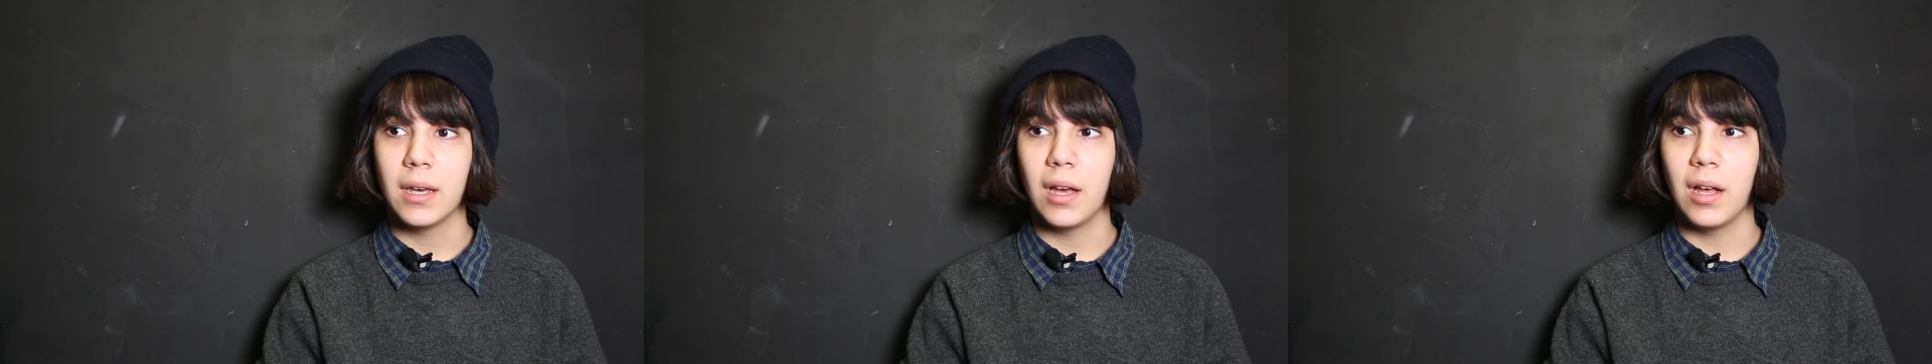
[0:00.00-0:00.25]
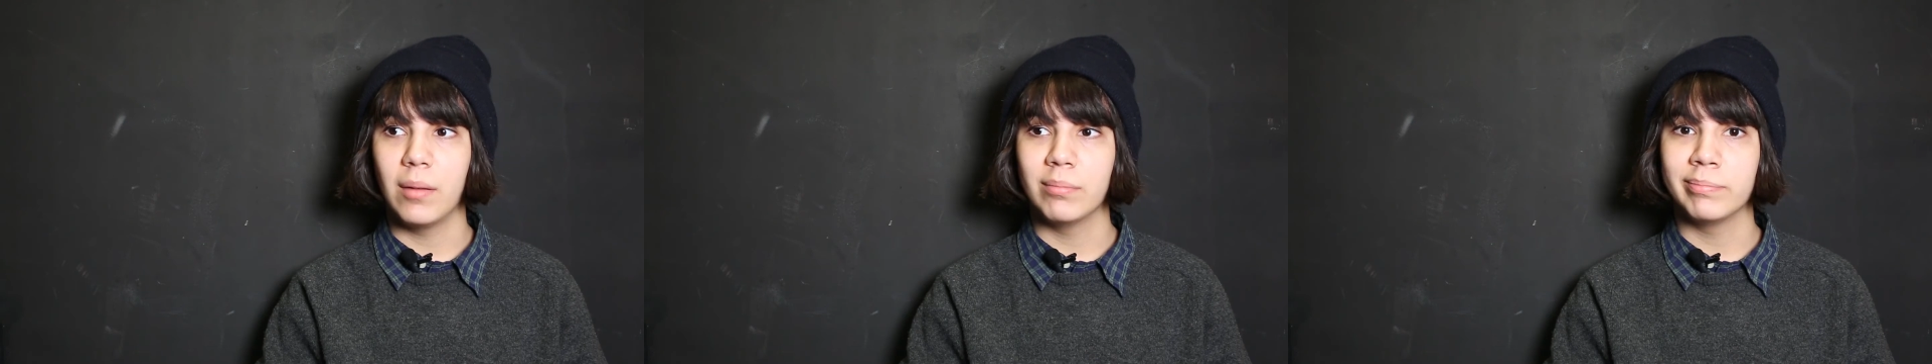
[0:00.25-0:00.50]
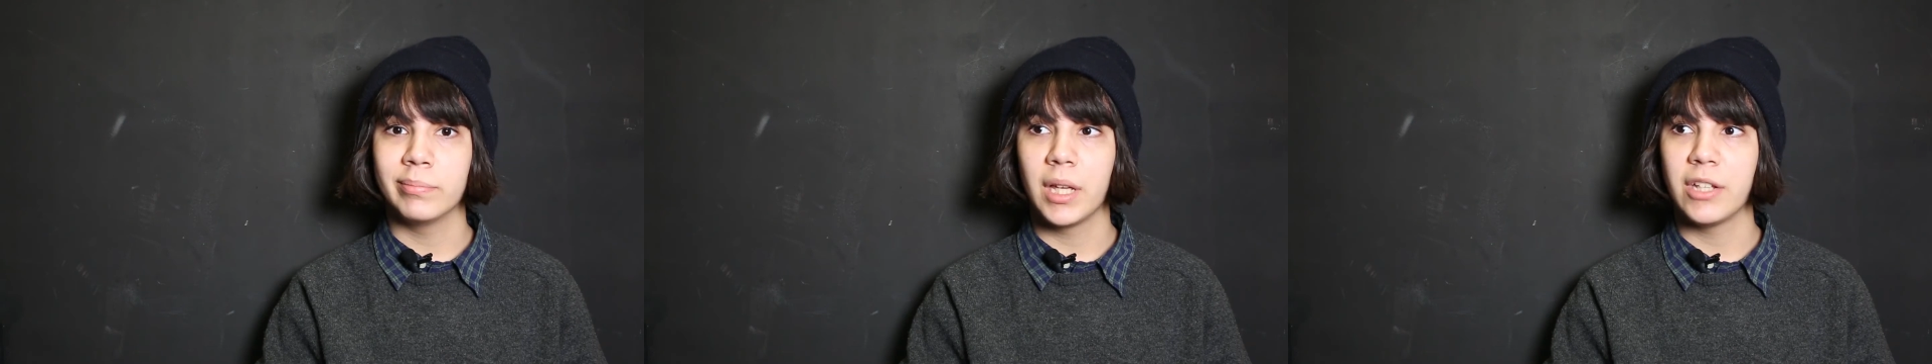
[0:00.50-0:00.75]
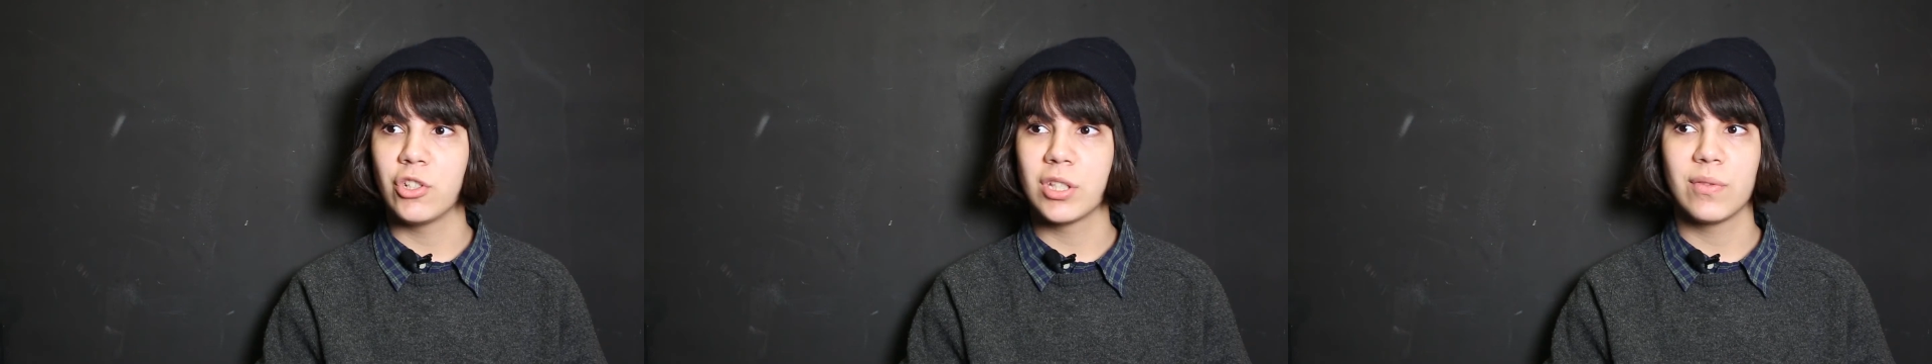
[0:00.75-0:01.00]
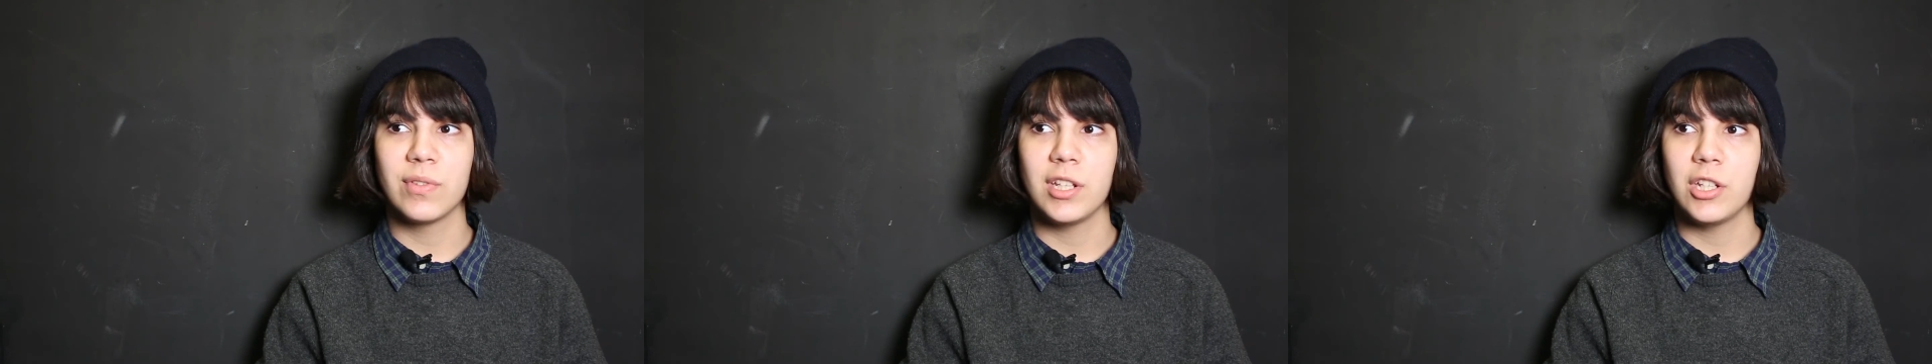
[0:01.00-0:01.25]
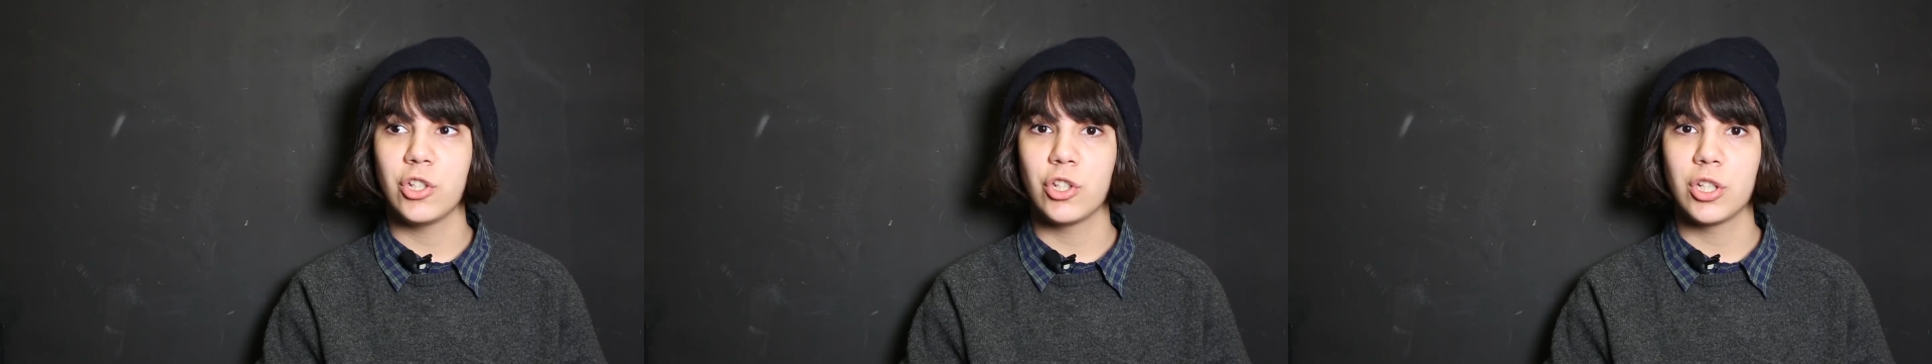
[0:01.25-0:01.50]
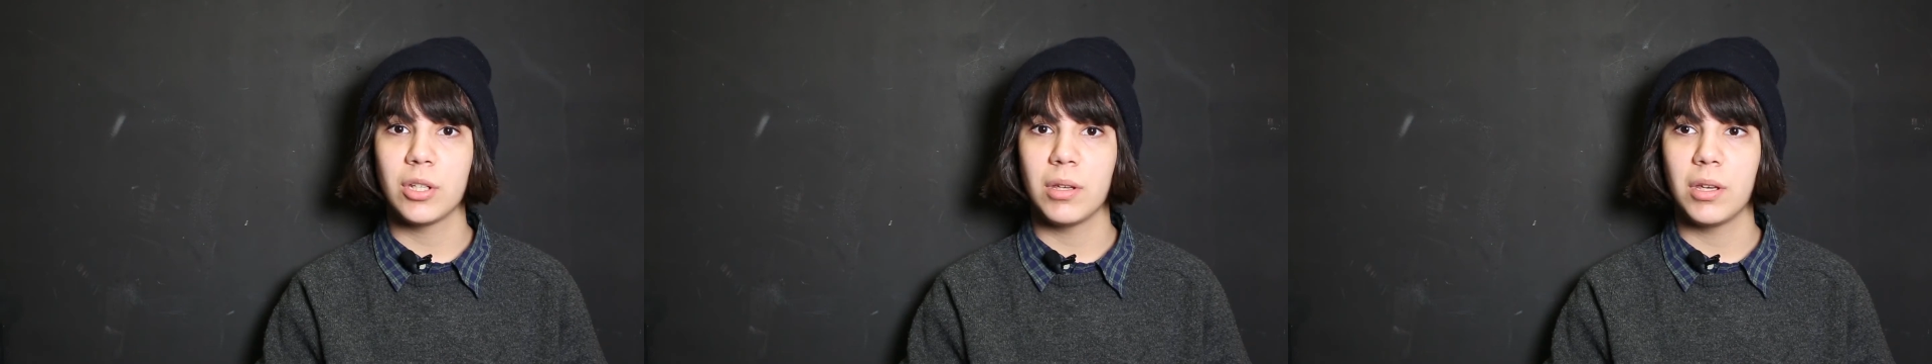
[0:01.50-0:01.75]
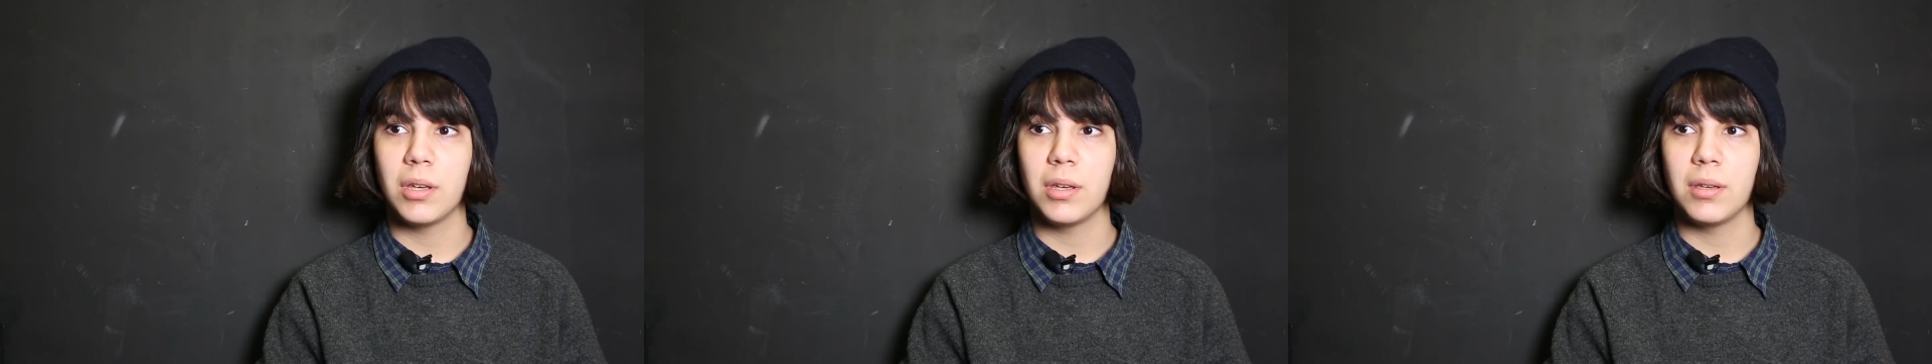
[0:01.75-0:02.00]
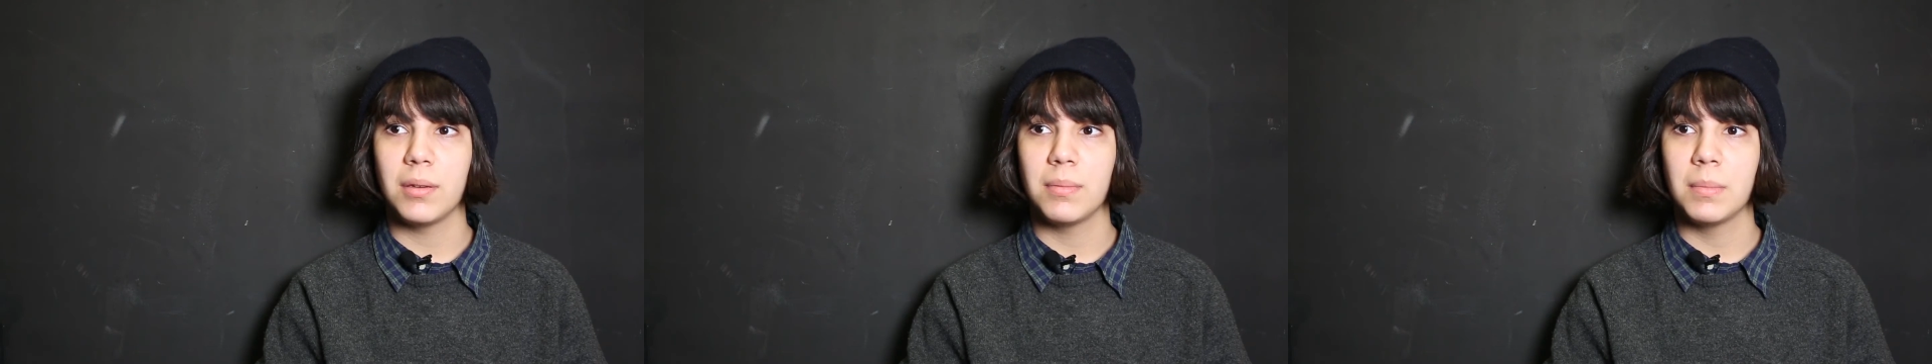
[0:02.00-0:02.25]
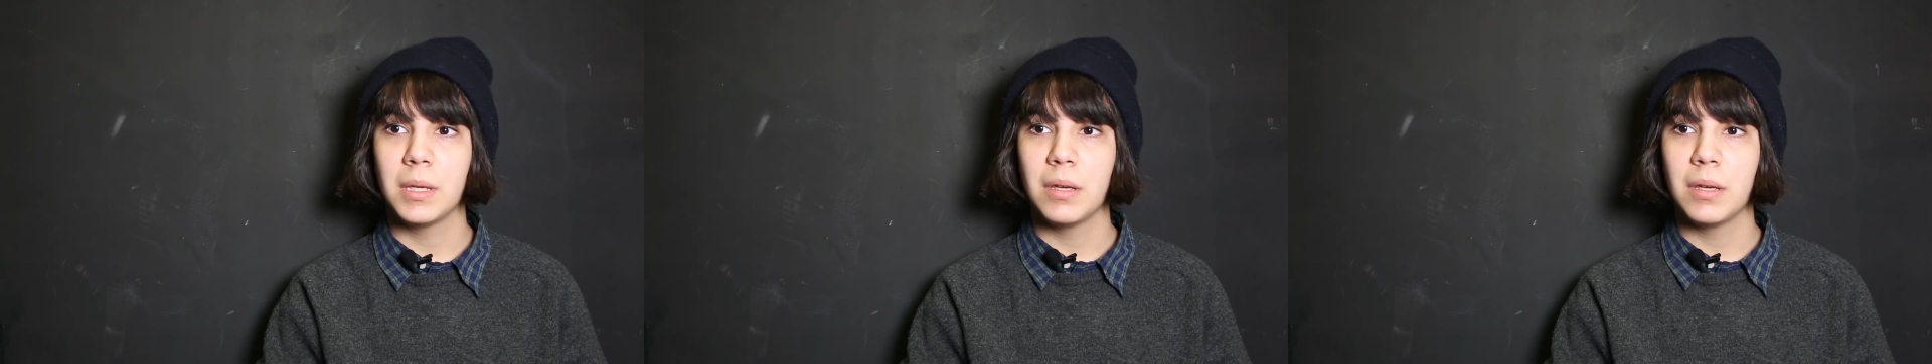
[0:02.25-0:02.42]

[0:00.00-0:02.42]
I just finished a